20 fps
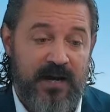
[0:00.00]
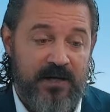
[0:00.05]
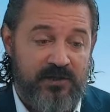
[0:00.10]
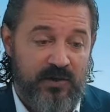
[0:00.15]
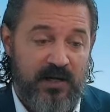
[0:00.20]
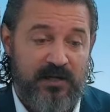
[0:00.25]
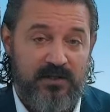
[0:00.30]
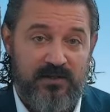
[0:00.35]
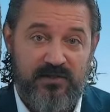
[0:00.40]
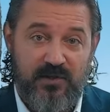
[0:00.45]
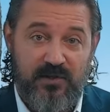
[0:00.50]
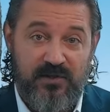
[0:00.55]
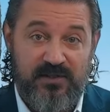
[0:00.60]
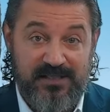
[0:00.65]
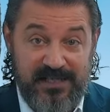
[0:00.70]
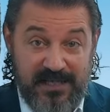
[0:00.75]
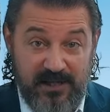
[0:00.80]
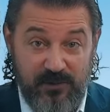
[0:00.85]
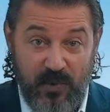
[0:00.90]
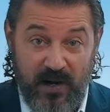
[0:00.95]
I tried to start a
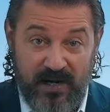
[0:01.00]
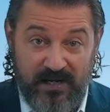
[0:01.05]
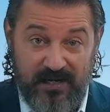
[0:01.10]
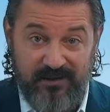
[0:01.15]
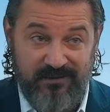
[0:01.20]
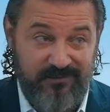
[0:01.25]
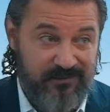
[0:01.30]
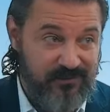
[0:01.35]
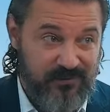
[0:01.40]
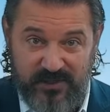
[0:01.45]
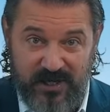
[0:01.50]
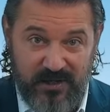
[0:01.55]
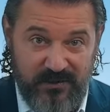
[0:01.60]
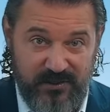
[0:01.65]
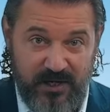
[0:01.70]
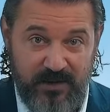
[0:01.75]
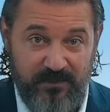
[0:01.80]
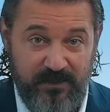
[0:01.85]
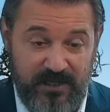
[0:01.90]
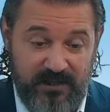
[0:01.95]
teeth whitening sales
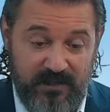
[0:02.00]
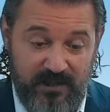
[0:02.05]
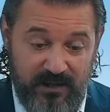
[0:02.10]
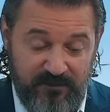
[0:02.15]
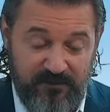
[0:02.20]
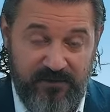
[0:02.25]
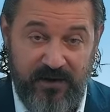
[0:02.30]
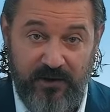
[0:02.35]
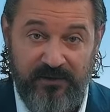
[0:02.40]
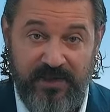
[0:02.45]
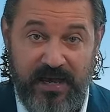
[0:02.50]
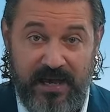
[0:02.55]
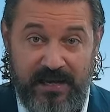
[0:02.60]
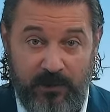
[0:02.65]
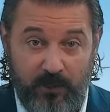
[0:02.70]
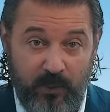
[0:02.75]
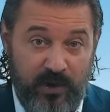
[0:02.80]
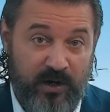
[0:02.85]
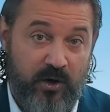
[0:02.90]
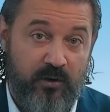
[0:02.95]
company and failed that
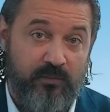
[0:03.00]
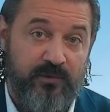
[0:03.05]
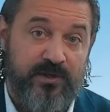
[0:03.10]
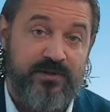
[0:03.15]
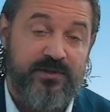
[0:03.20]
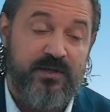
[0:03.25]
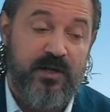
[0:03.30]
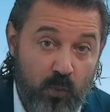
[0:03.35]
and went homeless.